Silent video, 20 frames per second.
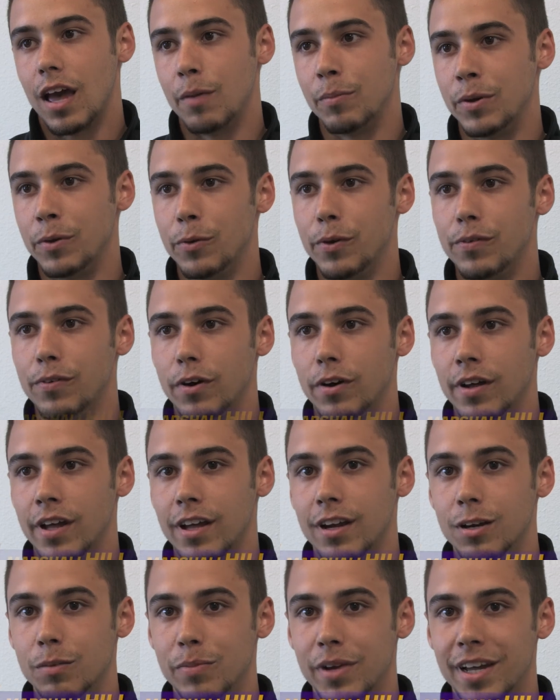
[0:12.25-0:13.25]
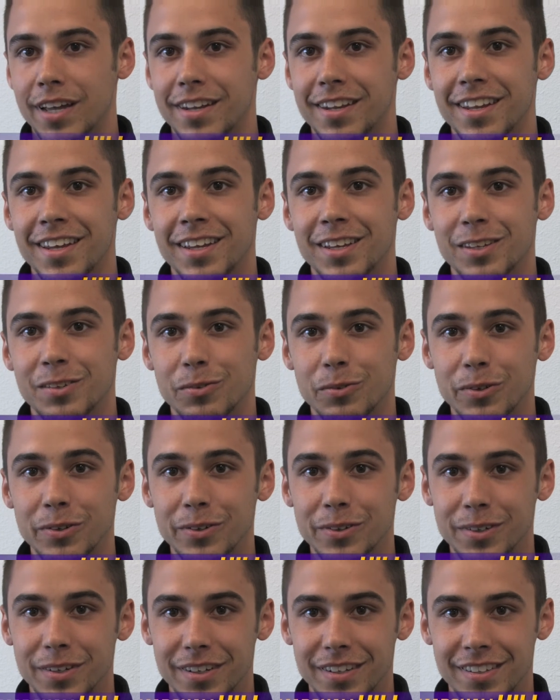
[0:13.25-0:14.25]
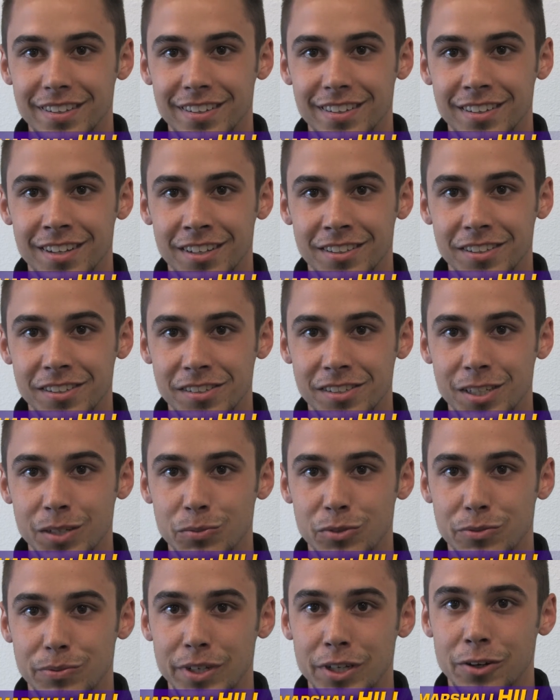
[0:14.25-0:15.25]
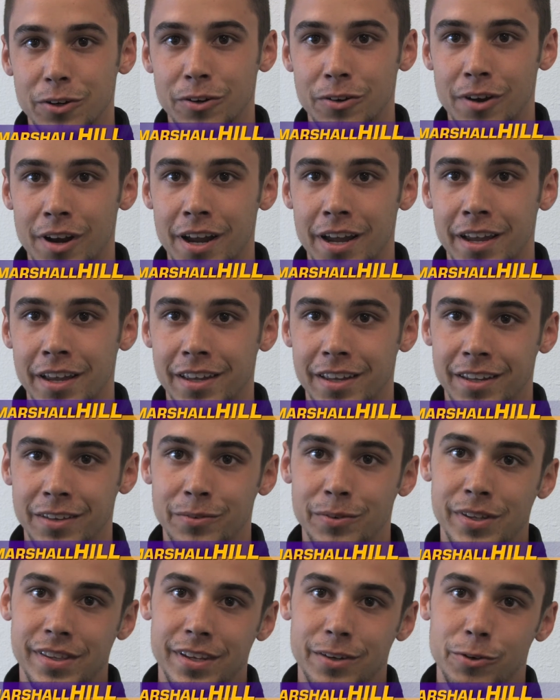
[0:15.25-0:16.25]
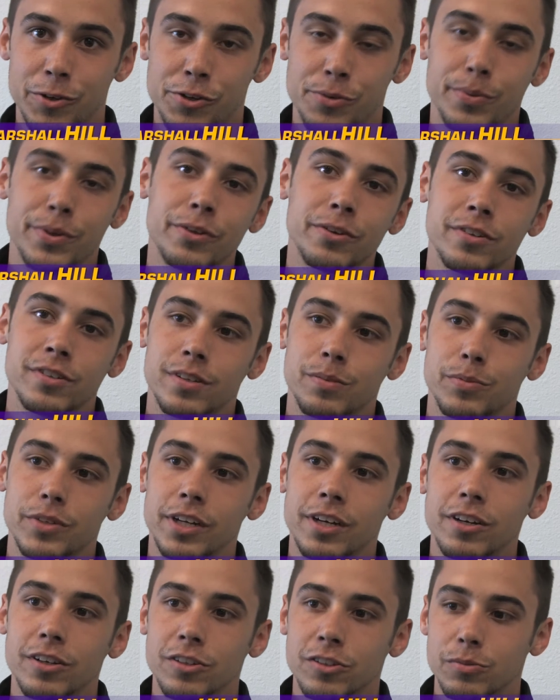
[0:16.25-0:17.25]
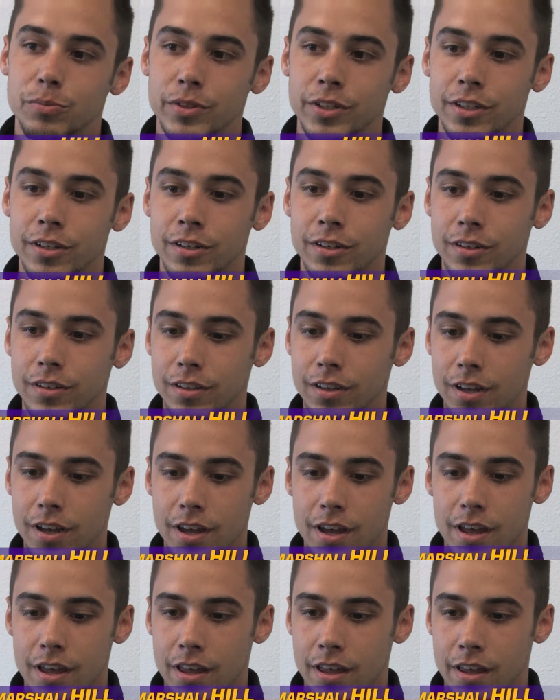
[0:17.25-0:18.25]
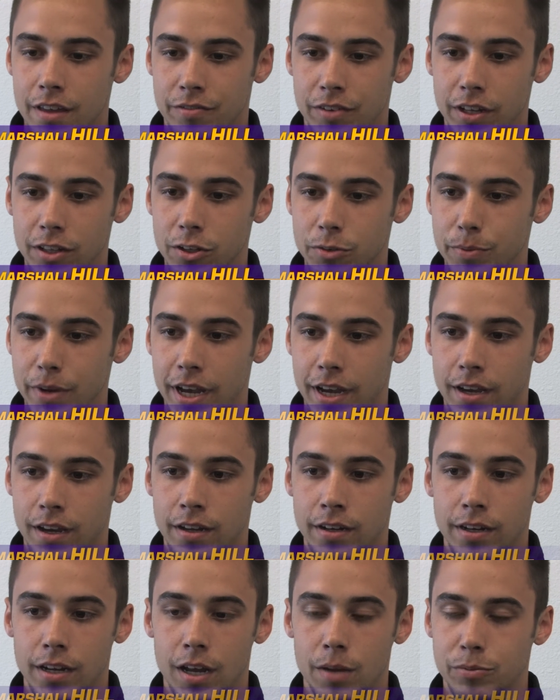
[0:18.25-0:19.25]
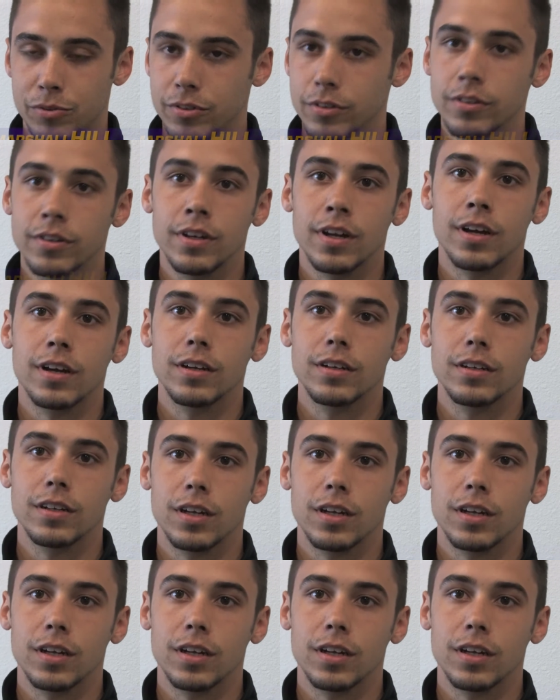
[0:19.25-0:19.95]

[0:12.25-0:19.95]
I mean, we've all had our bad days where nothing seems to be going right and we think we should be doing something else. But, you know, if I look back on it, absolutely not.